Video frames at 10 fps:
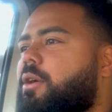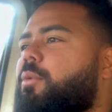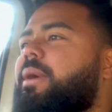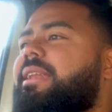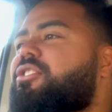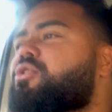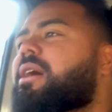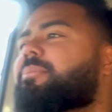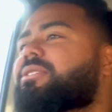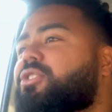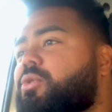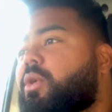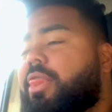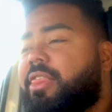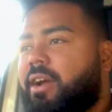When you come to
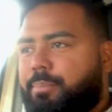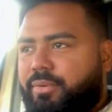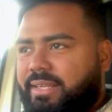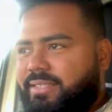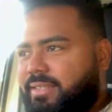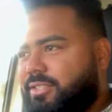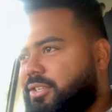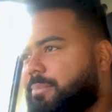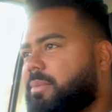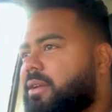the apprenticeship,